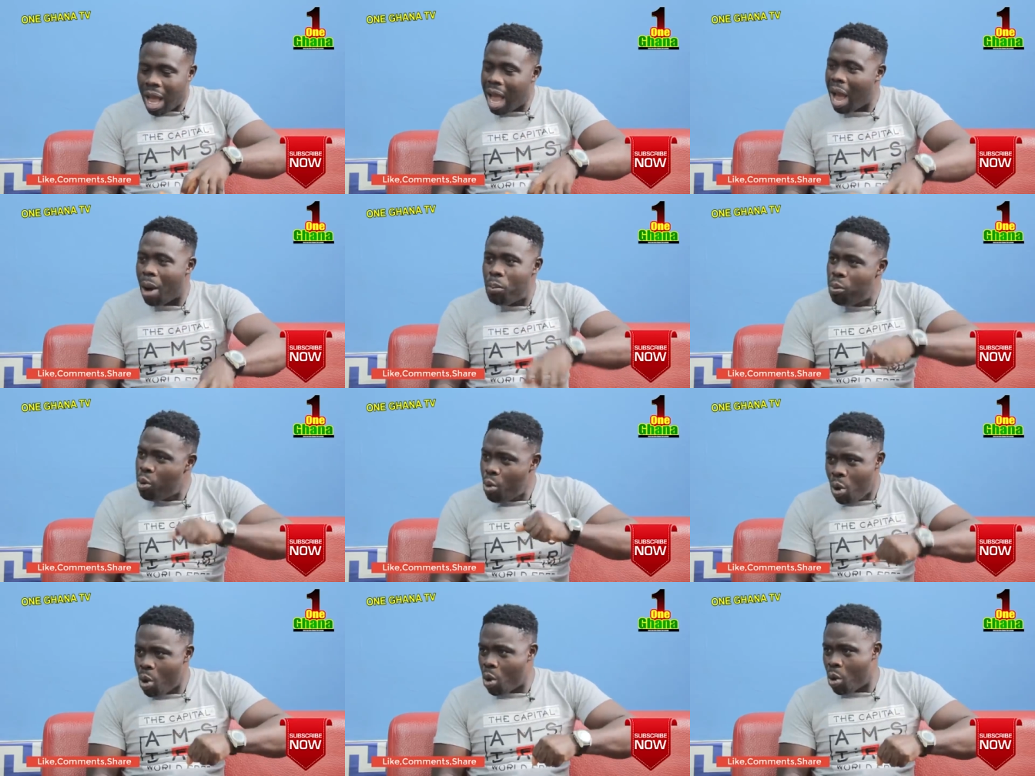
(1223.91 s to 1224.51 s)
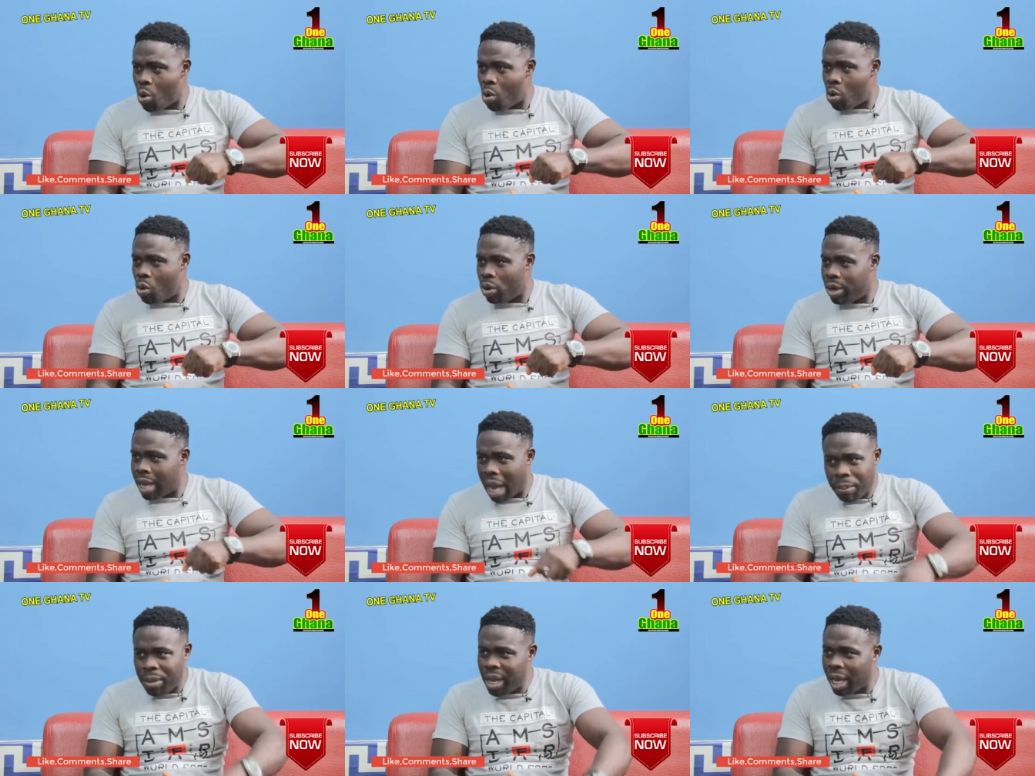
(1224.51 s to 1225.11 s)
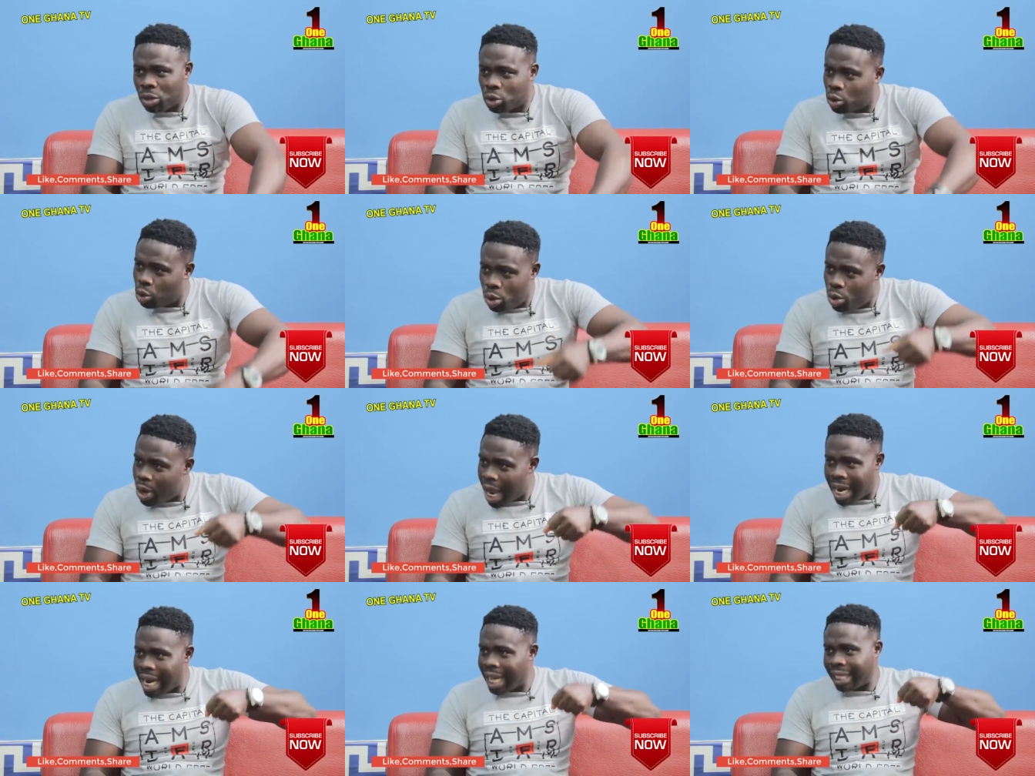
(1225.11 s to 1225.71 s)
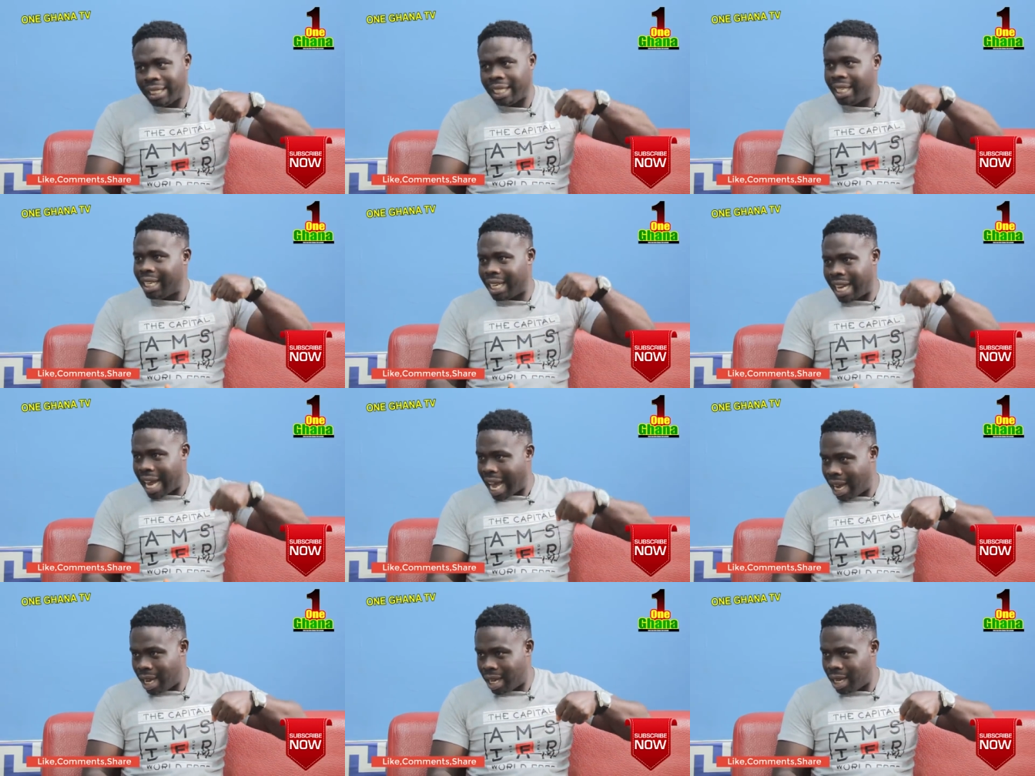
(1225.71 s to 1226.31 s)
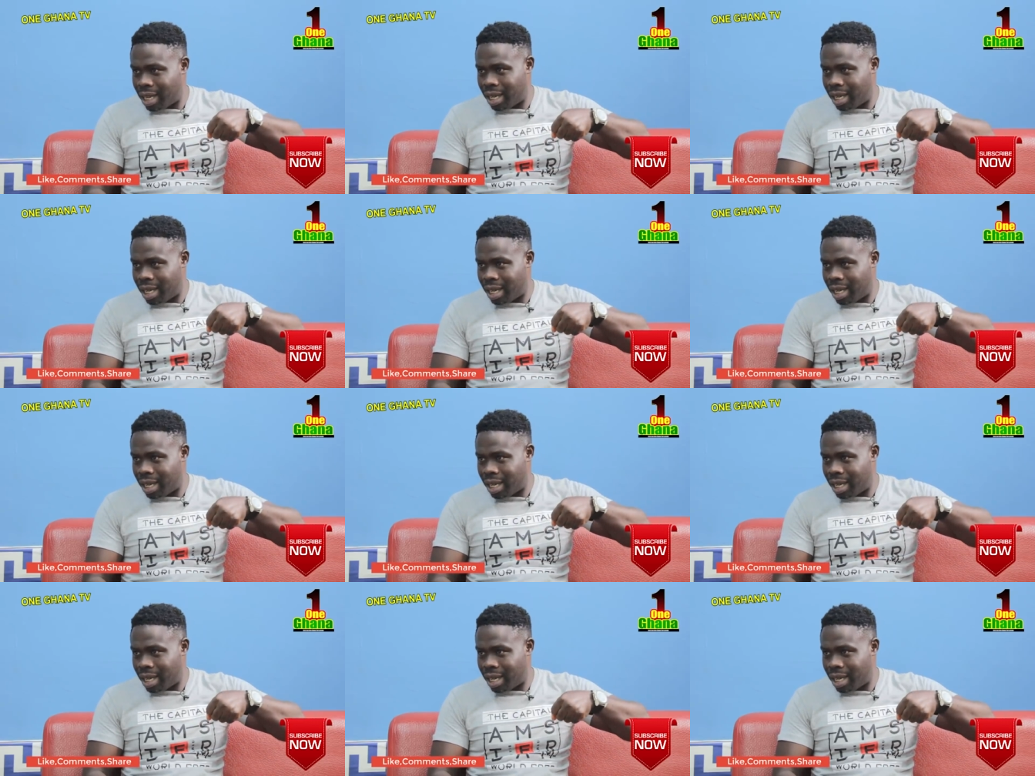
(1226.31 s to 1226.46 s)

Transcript: a boo, Yamia to Diana said that.